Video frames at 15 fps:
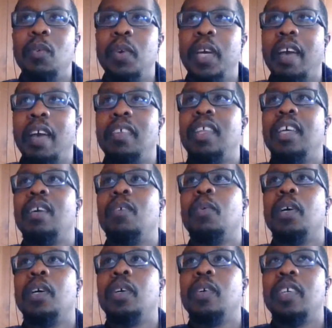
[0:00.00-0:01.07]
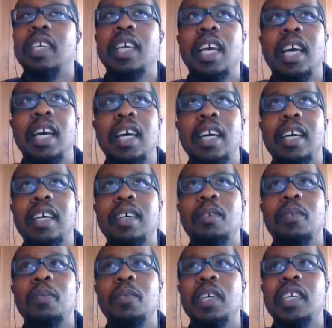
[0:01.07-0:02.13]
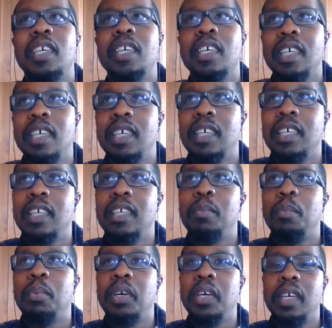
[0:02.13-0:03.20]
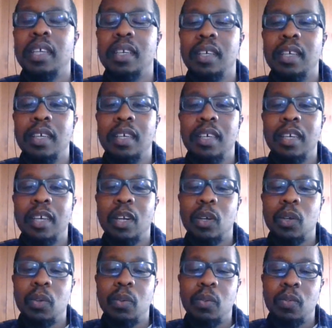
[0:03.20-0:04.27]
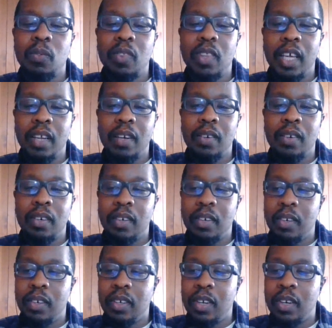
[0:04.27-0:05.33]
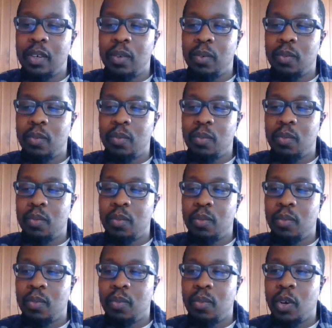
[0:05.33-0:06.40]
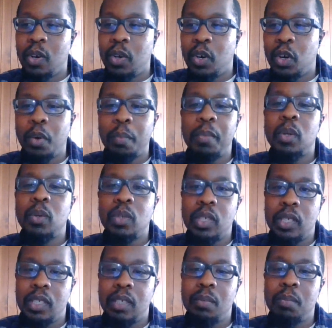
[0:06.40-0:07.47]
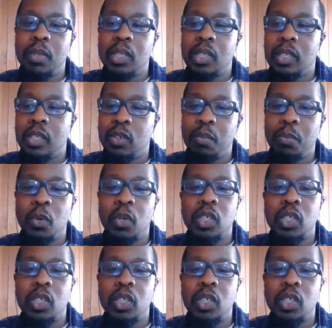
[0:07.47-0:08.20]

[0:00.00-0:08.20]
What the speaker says: we have to think, well, yeah, we could, but then her immune system is a little more